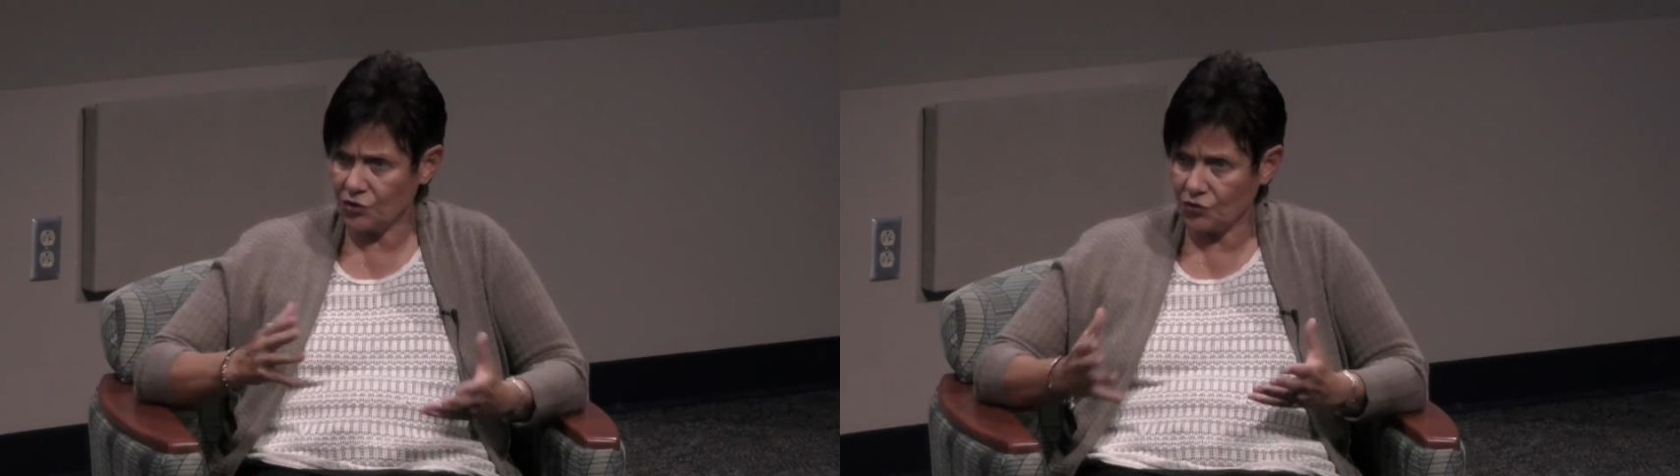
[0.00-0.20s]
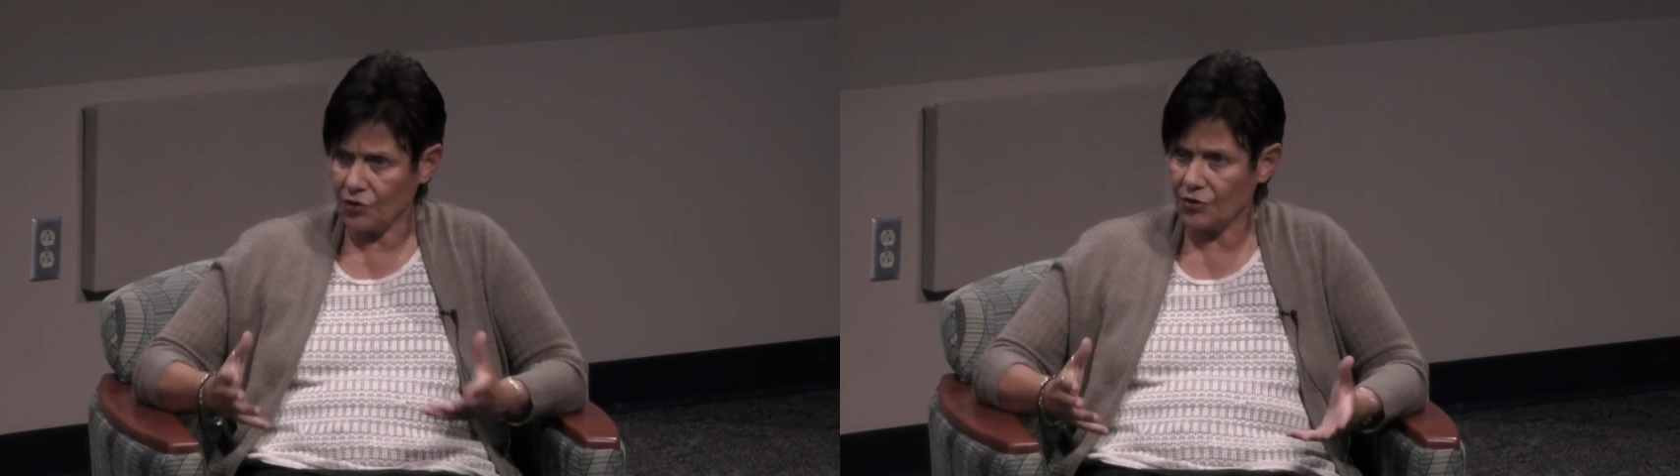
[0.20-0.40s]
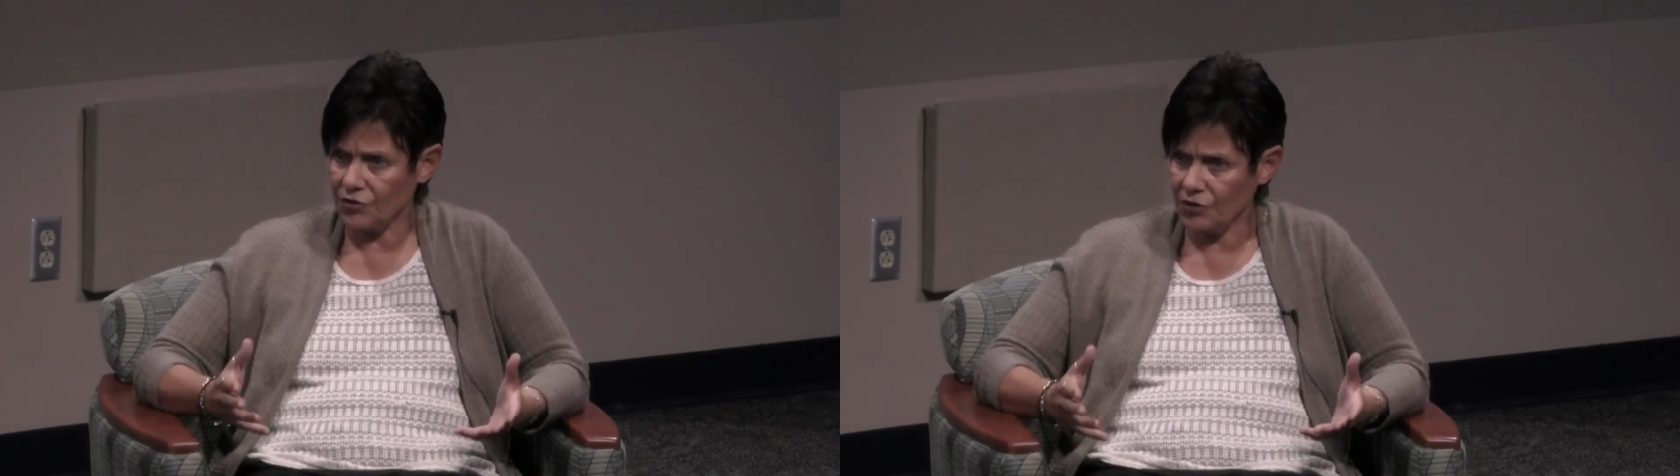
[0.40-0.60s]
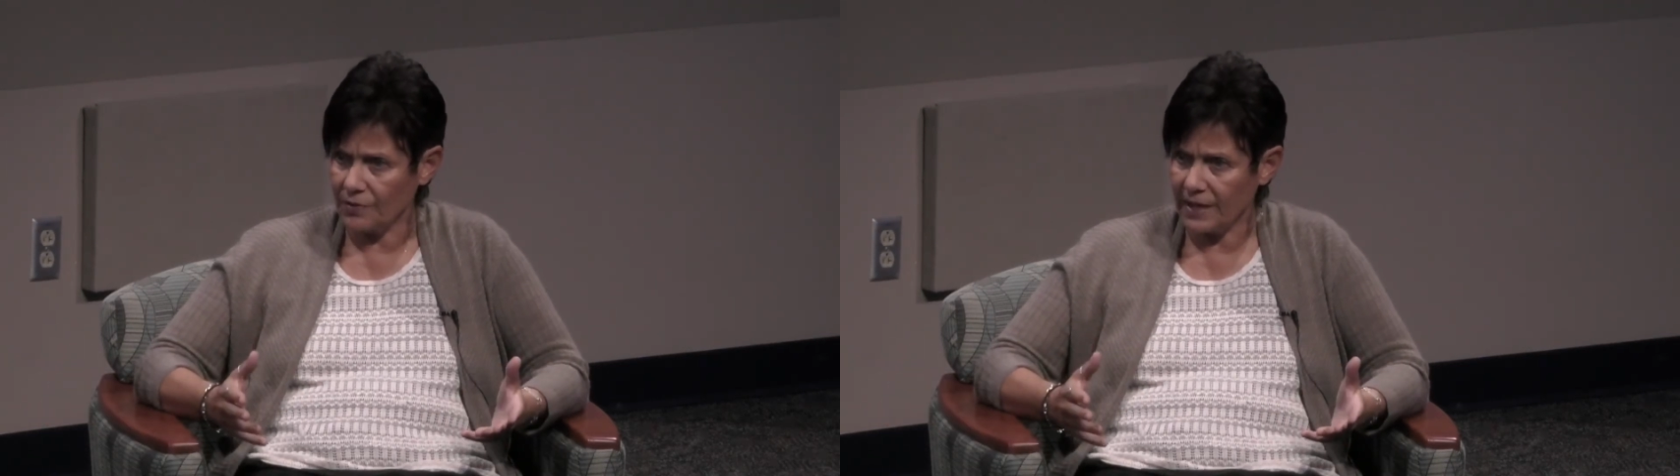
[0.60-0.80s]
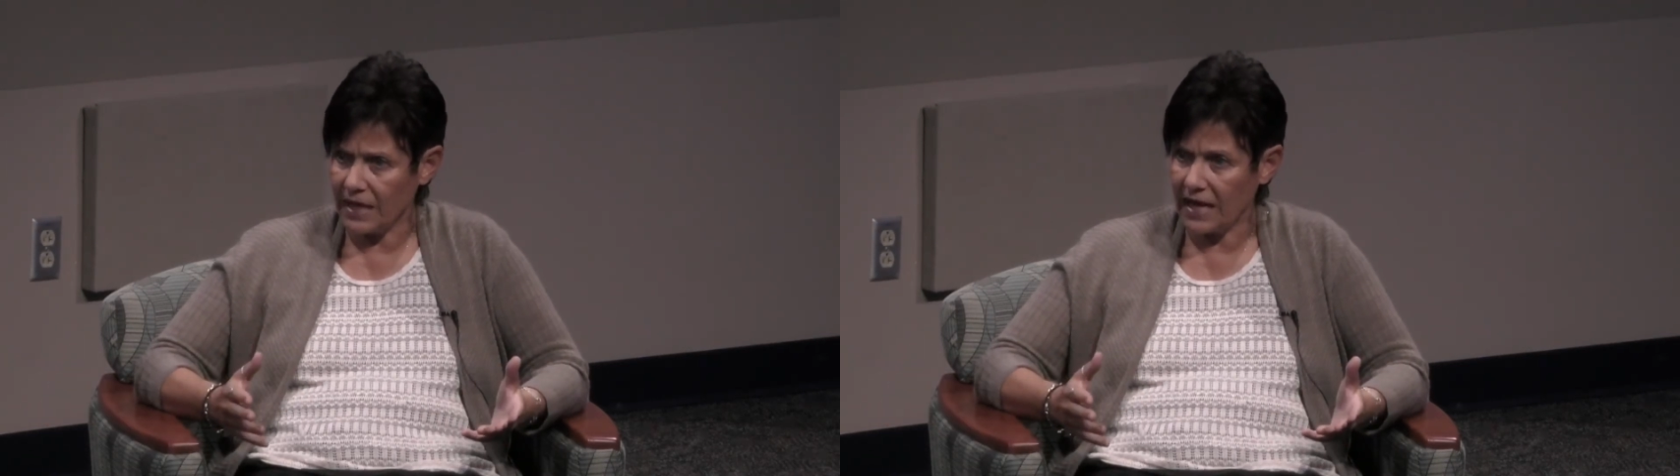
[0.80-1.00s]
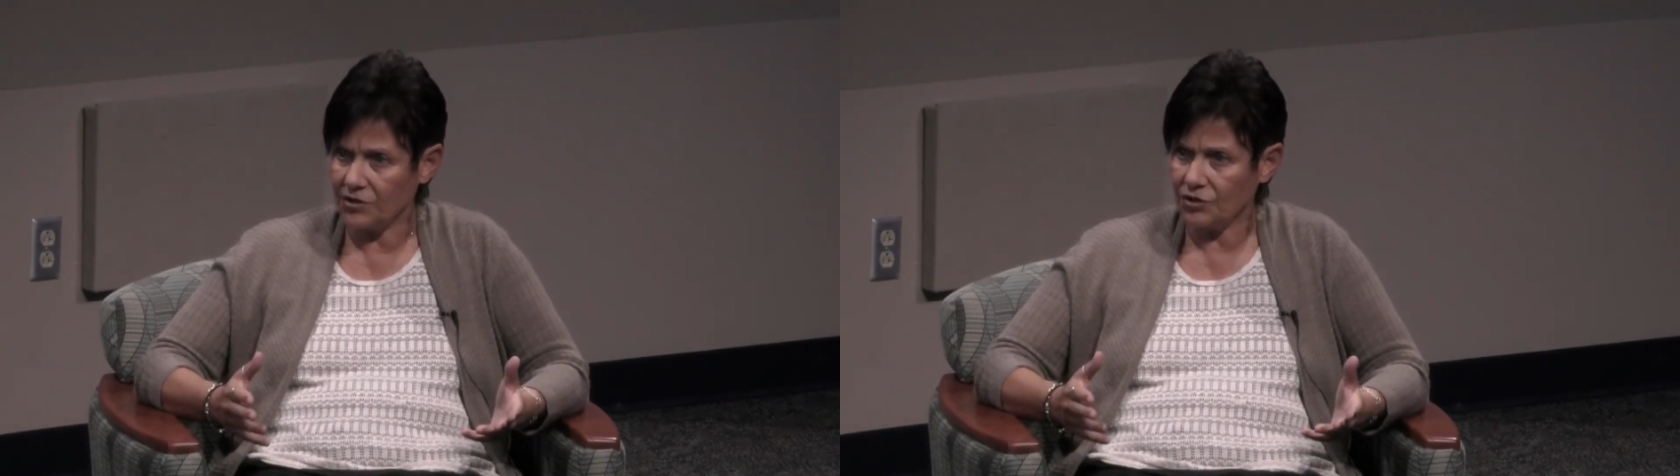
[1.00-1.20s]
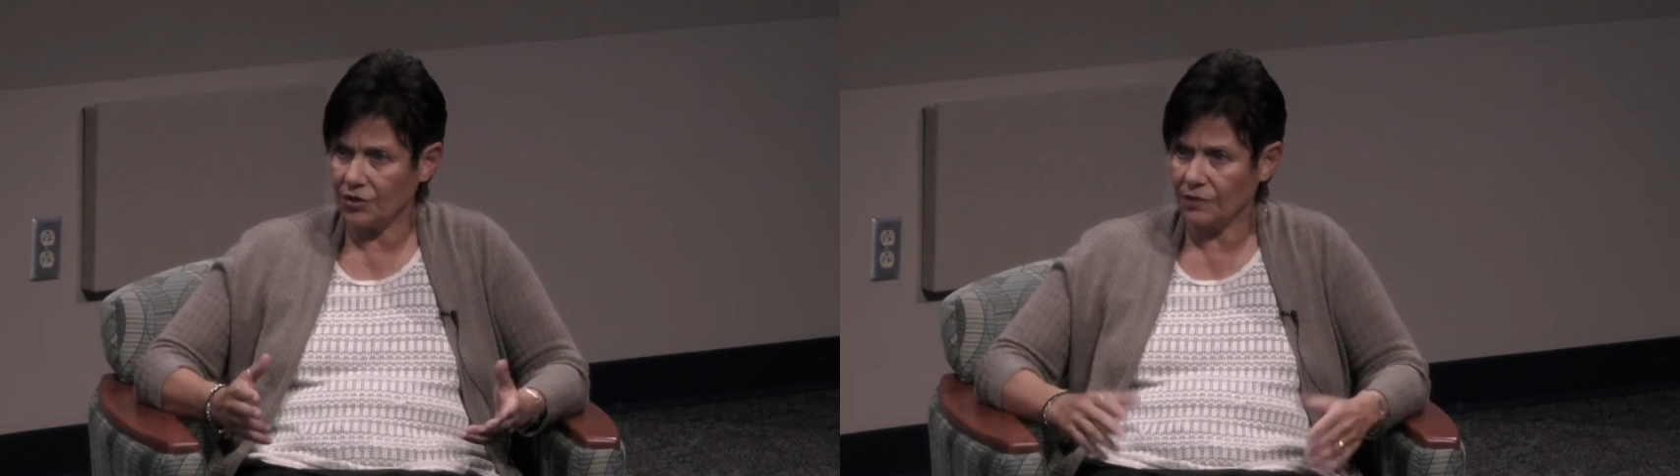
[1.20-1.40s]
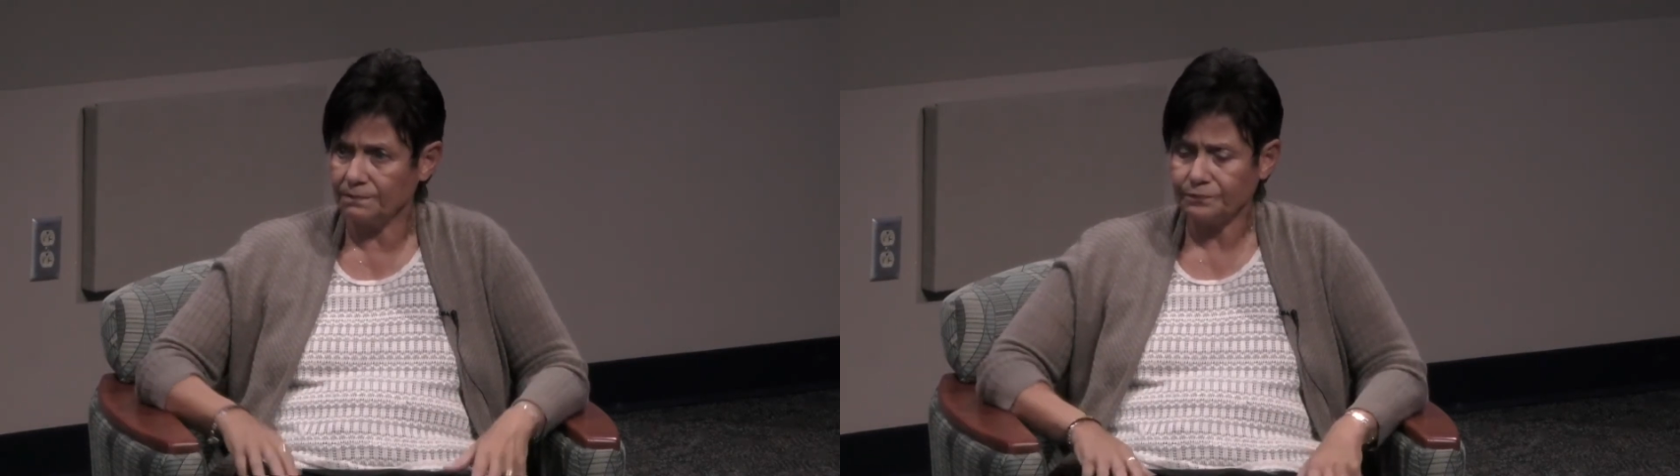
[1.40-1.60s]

shorter term in nature,